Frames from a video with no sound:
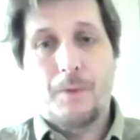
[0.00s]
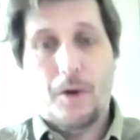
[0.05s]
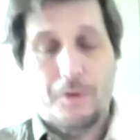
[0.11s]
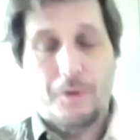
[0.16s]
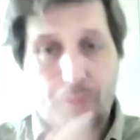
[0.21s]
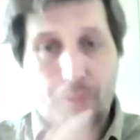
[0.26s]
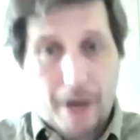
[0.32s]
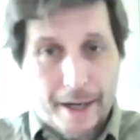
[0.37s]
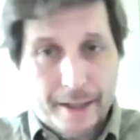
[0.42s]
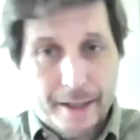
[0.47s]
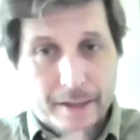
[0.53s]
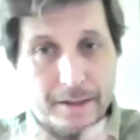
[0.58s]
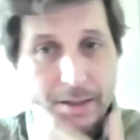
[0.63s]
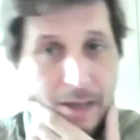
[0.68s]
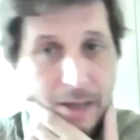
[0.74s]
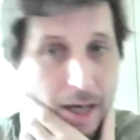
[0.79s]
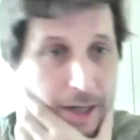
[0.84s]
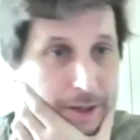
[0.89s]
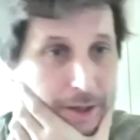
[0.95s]
On the right-hand
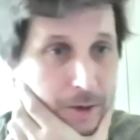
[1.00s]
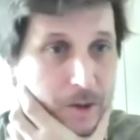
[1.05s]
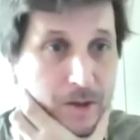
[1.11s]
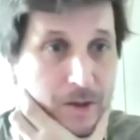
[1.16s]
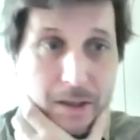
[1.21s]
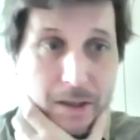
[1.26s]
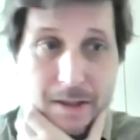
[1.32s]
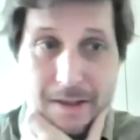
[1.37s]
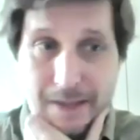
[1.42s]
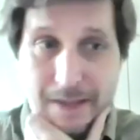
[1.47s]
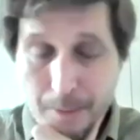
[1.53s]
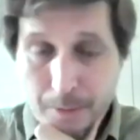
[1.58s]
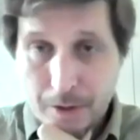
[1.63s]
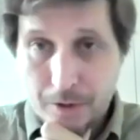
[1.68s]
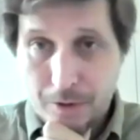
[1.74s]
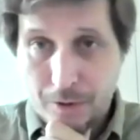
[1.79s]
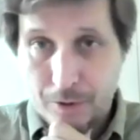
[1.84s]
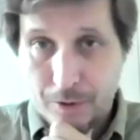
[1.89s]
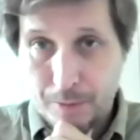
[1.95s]
side, you see the same
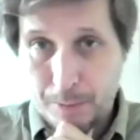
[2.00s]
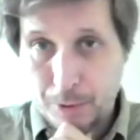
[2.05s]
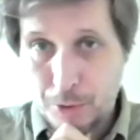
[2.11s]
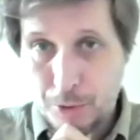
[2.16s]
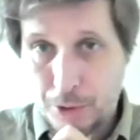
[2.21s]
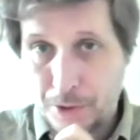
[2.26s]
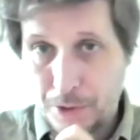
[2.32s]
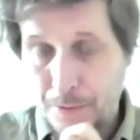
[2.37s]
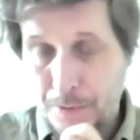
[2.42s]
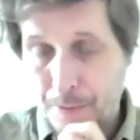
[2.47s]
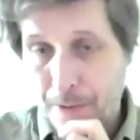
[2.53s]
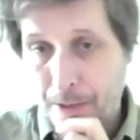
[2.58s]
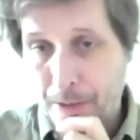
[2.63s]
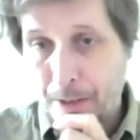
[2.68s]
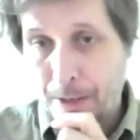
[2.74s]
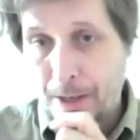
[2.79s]
distribution